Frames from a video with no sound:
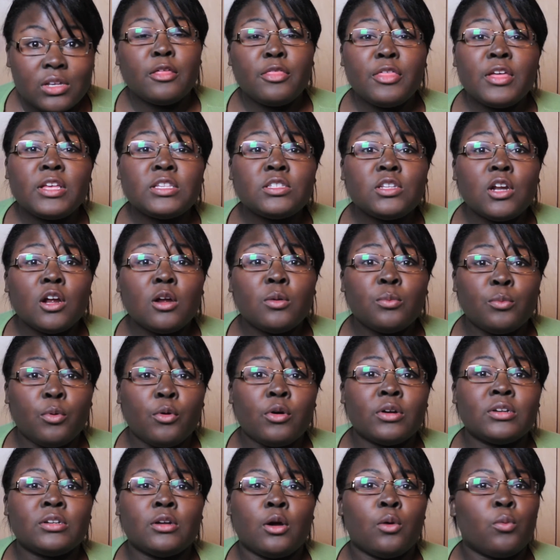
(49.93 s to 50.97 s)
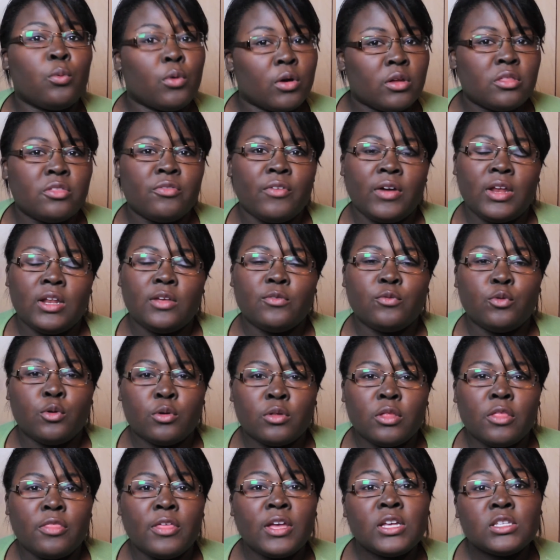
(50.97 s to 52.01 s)
The things that are important are worth fighting
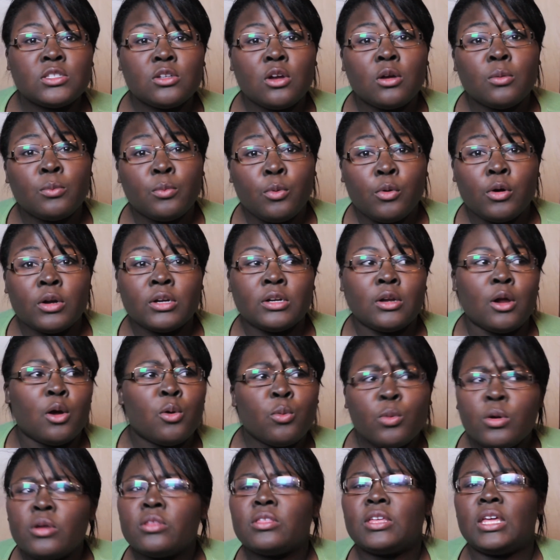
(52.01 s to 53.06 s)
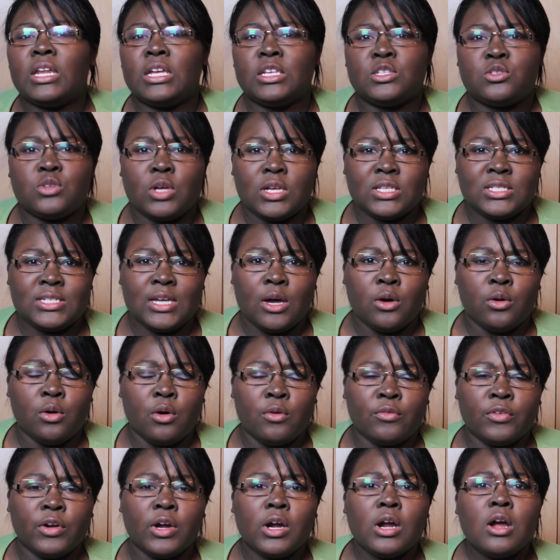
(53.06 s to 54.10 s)
for. The things that are important are worth getting stressed out
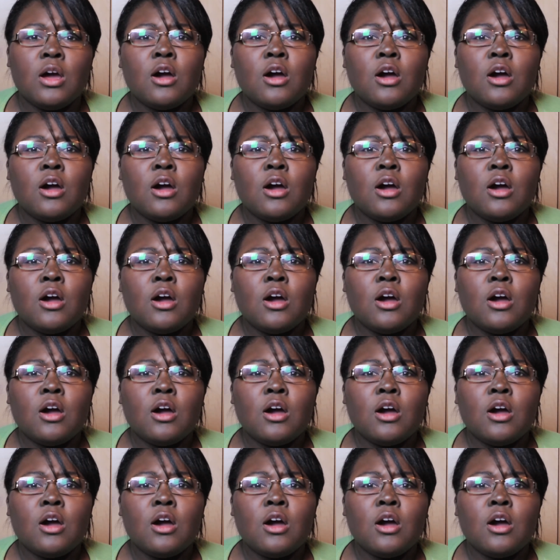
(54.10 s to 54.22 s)
over.